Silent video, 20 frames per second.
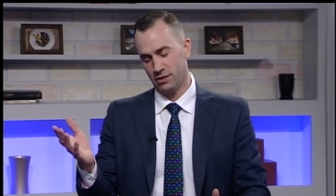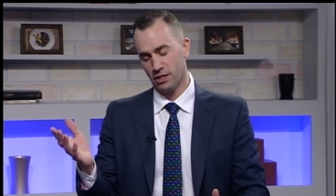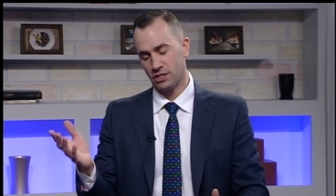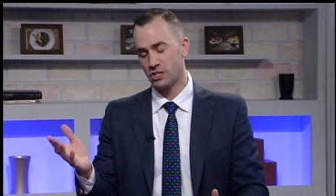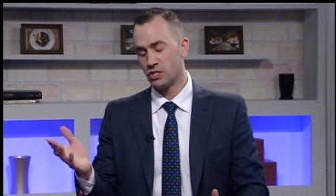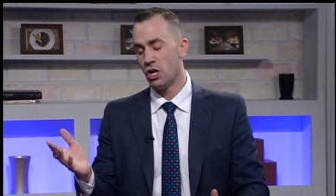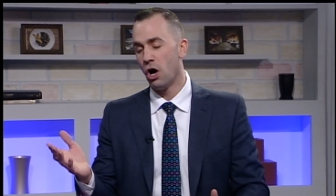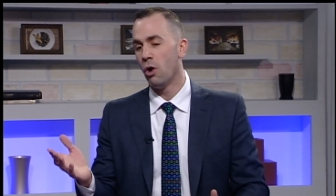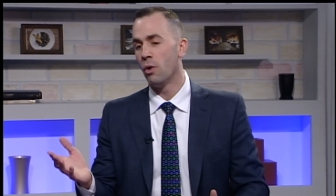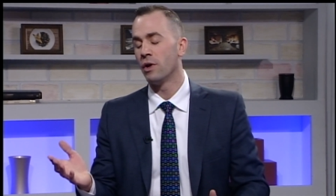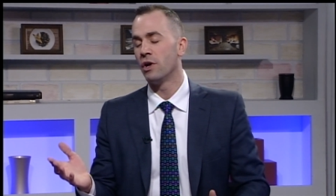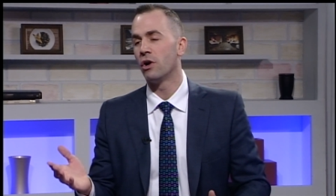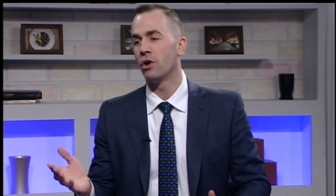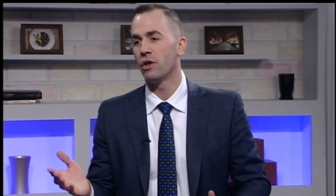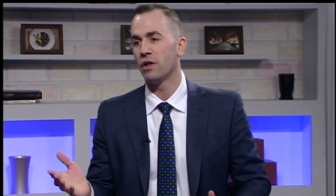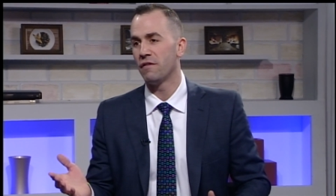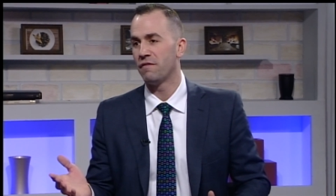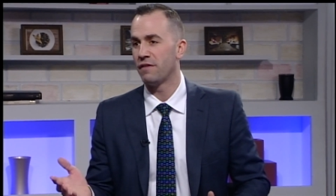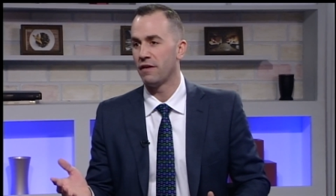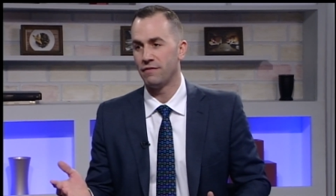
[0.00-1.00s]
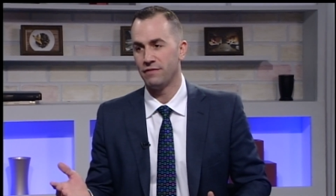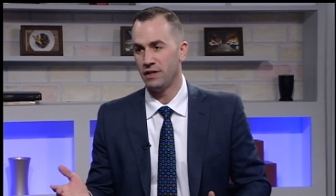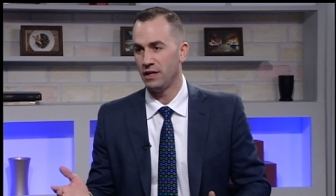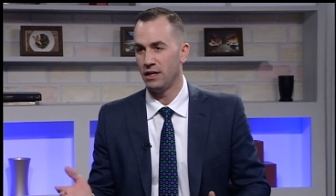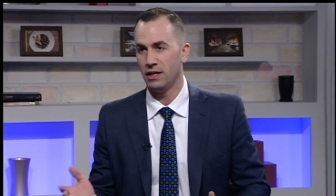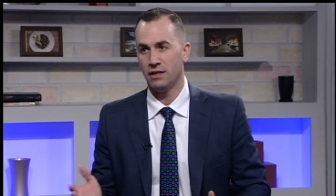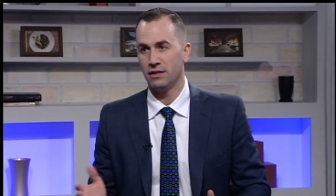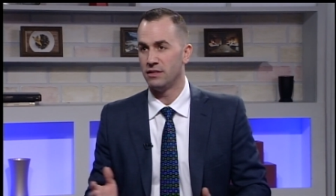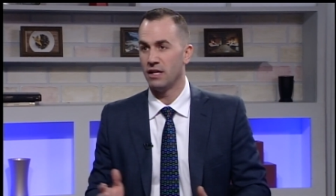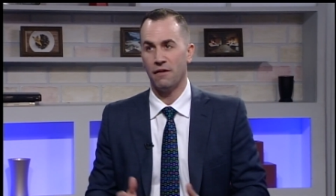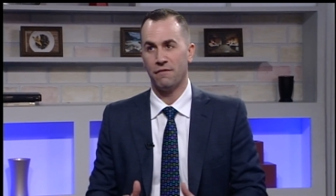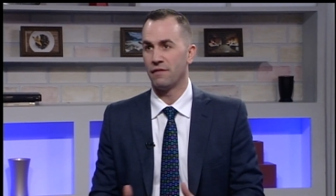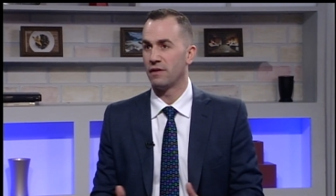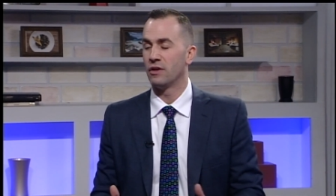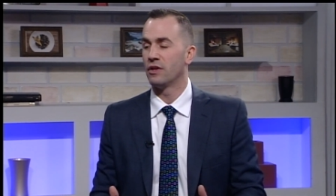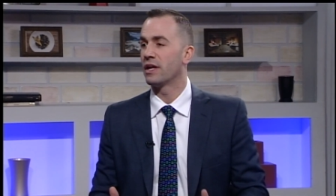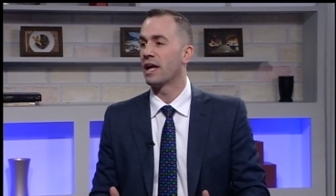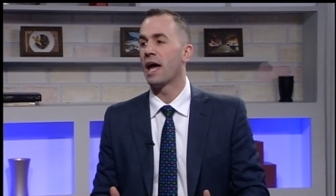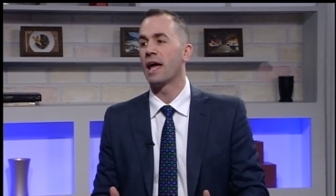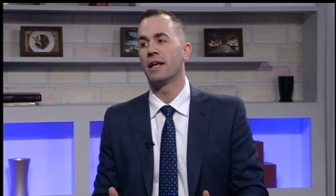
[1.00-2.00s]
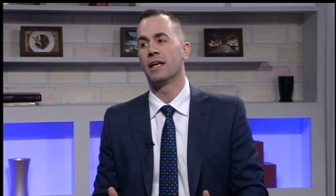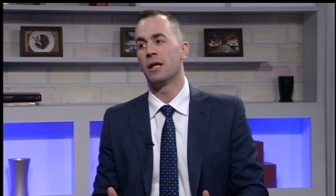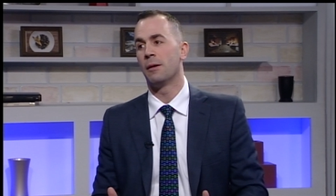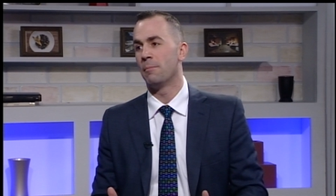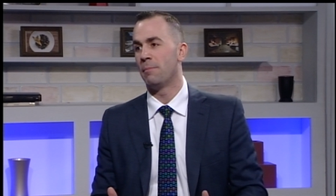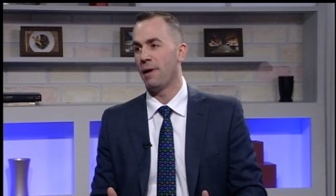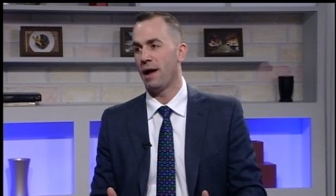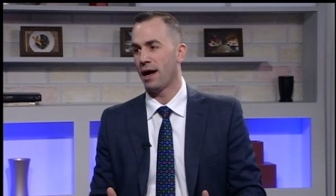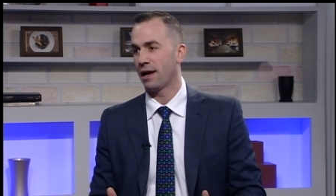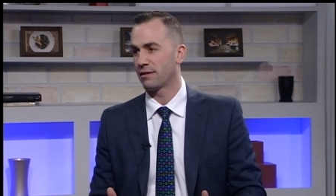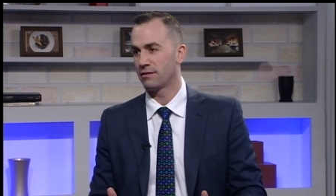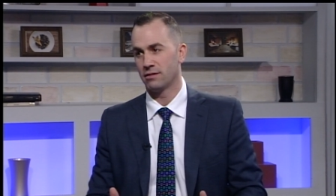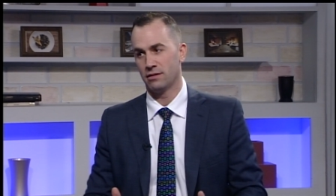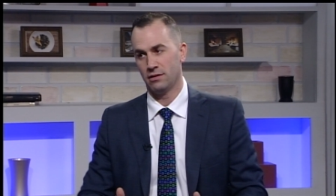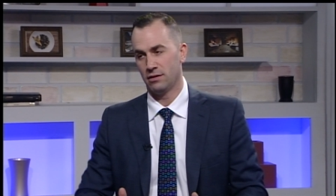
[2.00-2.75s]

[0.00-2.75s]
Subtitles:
The snow in early 15 definitely had an impact. Yeah.